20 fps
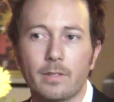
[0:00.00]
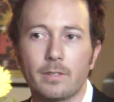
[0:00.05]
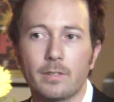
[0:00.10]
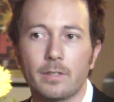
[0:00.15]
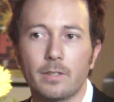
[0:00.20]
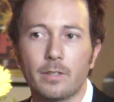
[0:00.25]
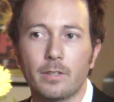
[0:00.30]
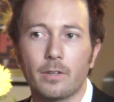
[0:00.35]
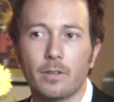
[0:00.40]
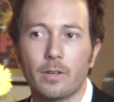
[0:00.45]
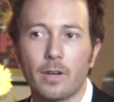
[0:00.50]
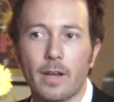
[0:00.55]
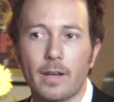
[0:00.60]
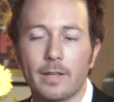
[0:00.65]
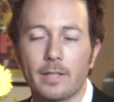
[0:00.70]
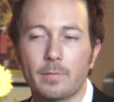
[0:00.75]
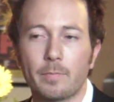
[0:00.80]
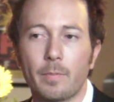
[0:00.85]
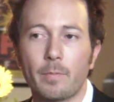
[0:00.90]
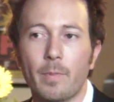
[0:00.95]
this year, and
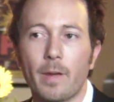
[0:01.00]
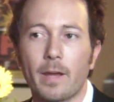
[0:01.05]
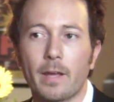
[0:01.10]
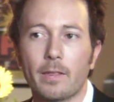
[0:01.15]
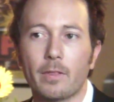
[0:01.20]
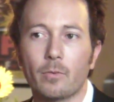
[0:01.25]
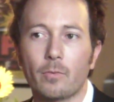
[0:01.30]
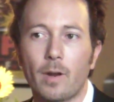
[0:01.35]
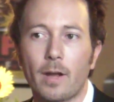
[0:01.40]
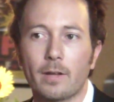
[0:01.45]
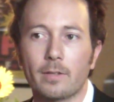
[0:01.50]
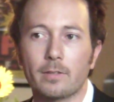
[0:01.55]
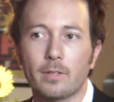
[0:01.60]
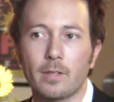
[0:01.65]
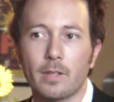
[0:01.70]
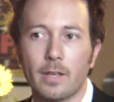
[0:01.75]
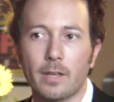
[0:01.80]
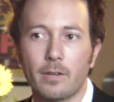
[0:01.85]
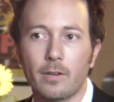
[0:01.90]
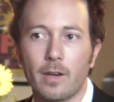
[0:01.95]
it's been making the rounds on
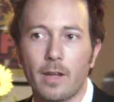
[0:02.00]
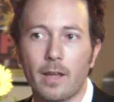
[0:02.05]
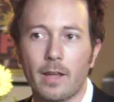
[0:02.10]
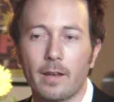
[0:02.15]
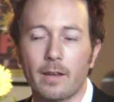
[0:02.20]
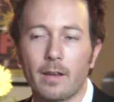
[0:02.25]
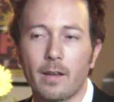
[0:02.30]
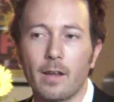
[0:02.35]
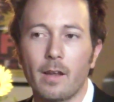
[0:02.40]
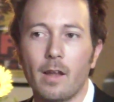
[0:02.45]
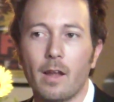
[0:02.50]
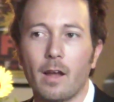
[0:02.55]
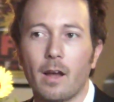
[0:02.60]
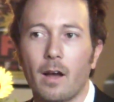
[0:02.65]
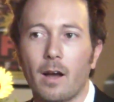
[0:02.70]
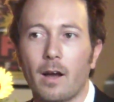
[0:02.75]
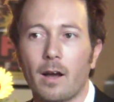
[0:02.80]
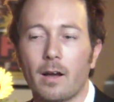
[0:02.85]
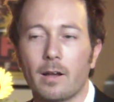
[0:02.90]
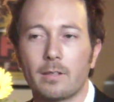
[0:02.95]
the internet.
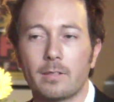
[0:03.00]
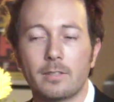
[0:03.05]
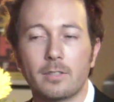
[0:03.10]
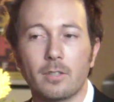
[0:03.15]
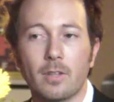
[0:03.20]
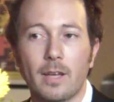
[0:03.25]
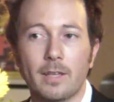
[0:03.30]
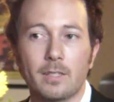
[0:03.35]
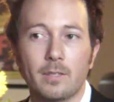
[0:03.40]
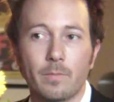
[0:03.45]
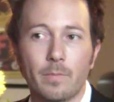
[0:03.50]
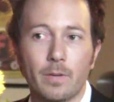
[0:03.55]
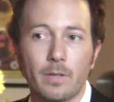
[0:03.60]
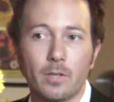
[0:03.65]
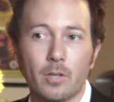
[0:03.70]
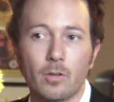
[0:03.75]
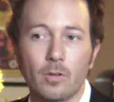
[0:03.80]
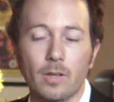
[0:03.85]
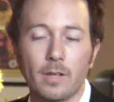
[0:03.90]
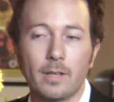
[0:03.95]
Still hasn't been
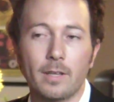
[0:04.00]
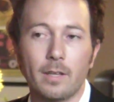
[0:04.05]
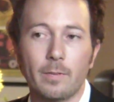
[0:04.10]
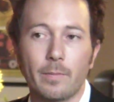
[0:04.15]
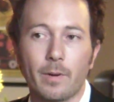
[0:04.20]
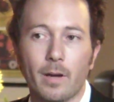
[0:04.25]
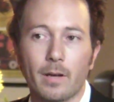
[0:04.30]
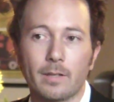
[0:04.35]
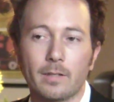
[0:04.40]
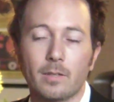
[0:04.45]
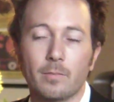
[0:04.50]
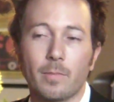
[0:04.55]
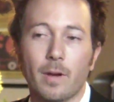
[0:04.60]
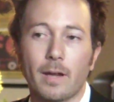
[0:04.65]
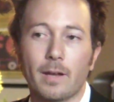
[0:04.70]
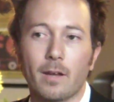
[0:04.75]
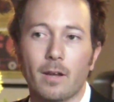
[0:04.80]
totally debunked to my